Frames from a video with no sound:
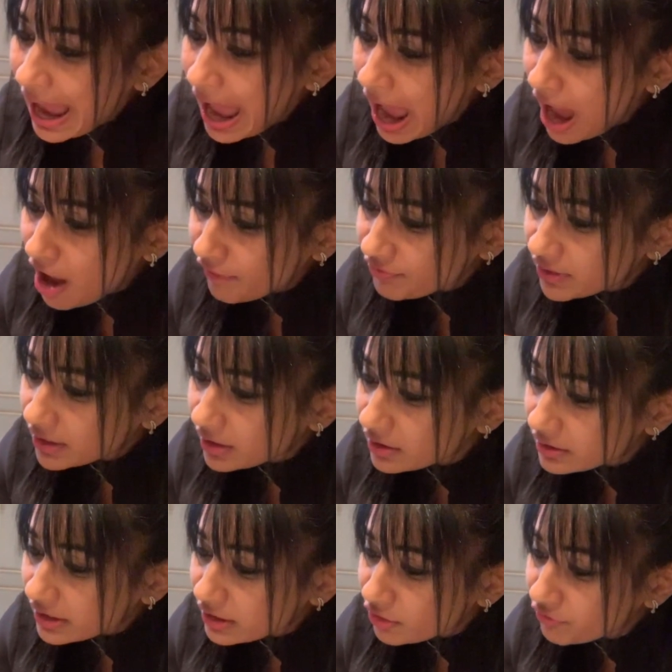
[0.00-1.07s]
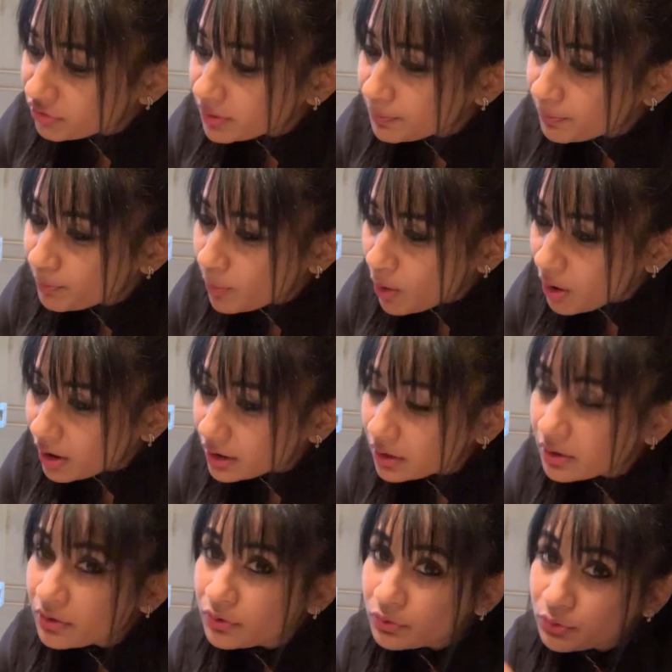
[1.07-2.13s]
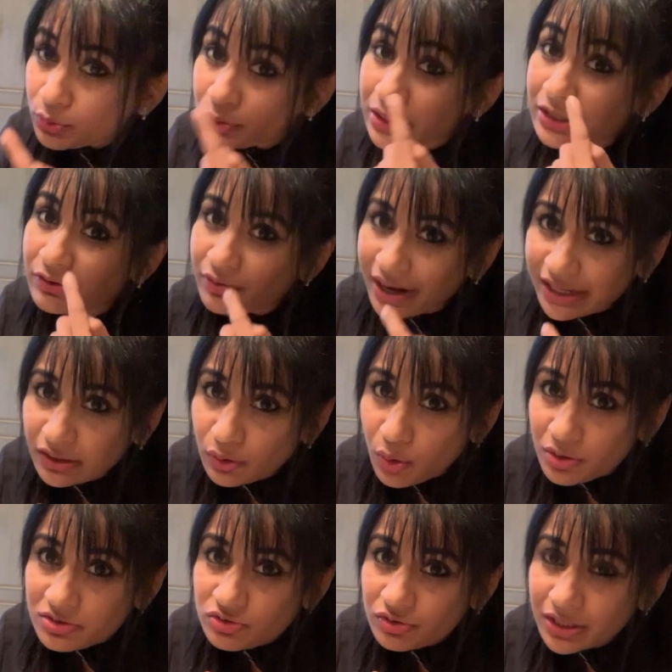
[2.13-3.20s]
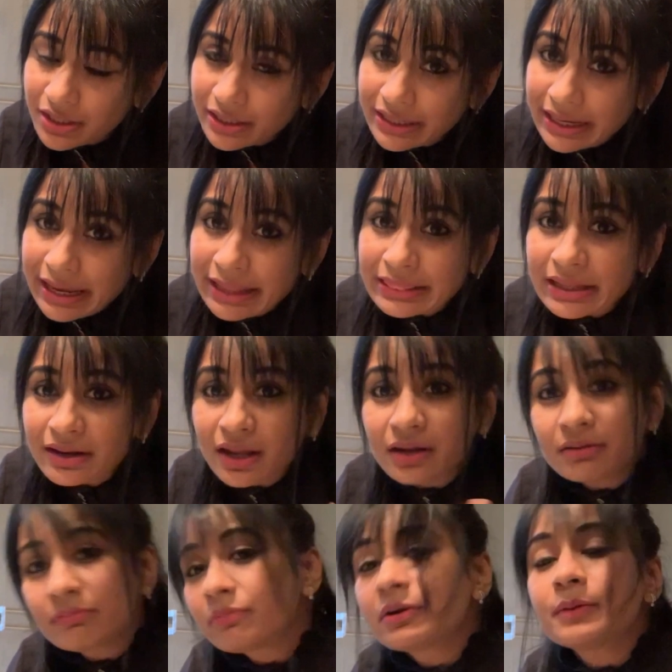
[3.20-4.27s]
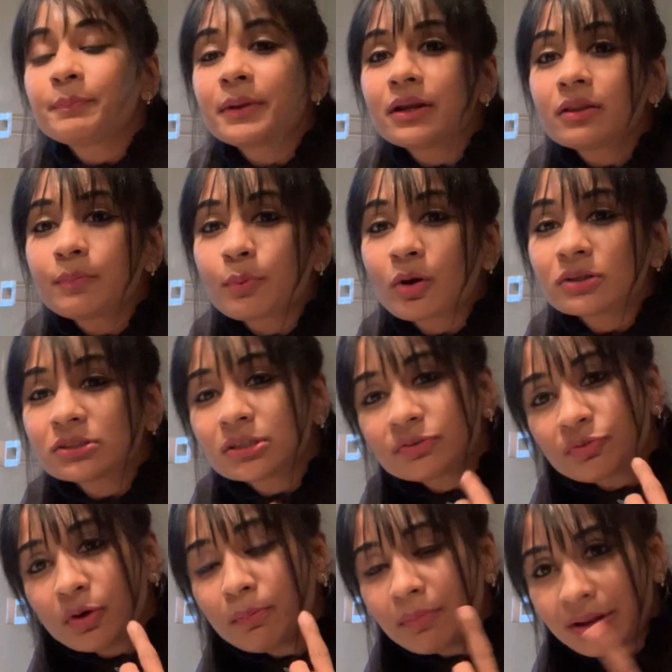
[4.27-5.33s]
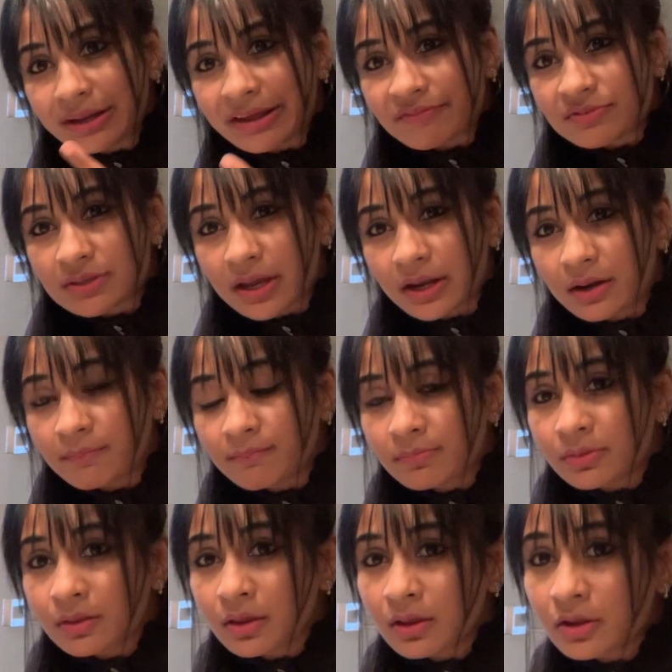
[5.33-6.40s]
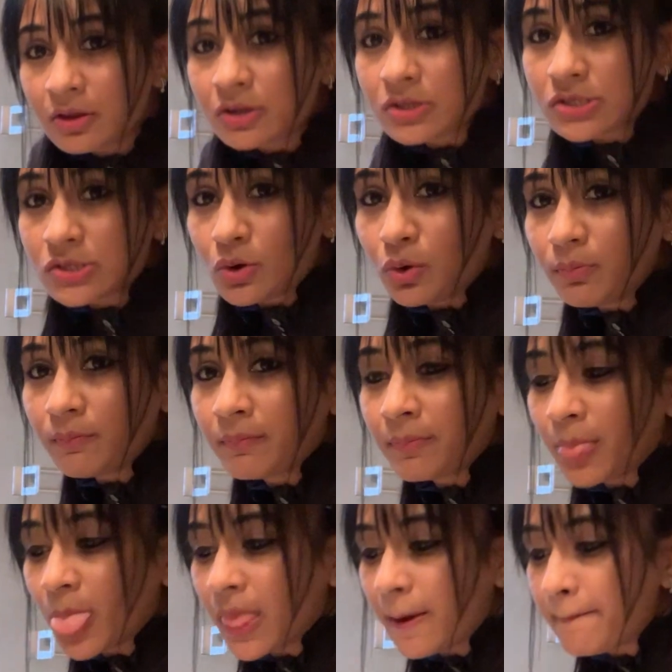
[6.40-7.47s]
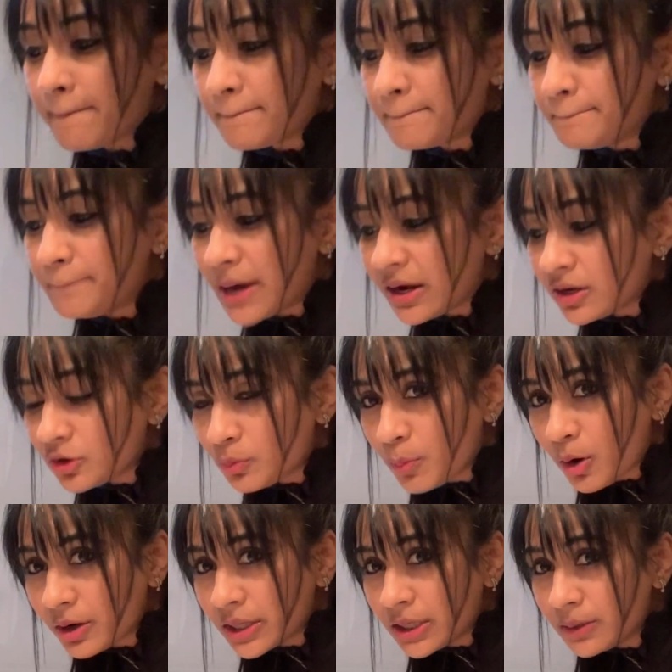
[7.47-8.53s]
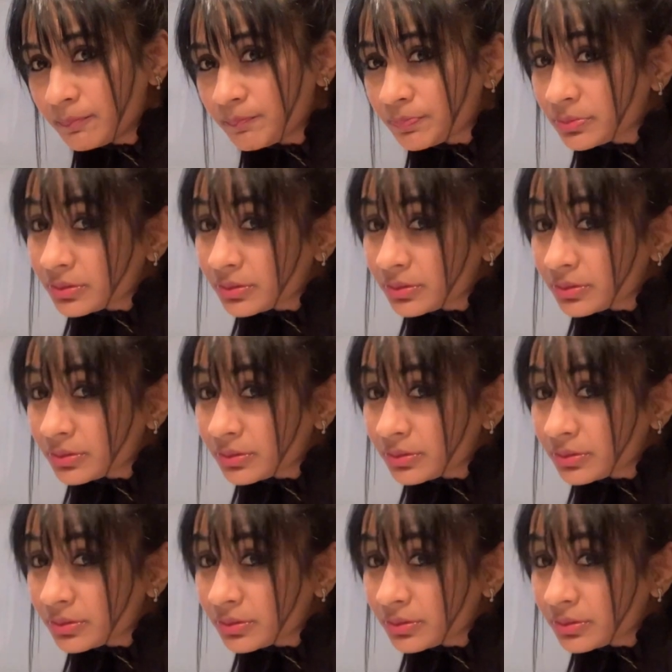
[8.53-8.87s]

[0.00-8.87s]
half the content of the pot through the right nostril and then I'll repeat the process from left side. So bend your body,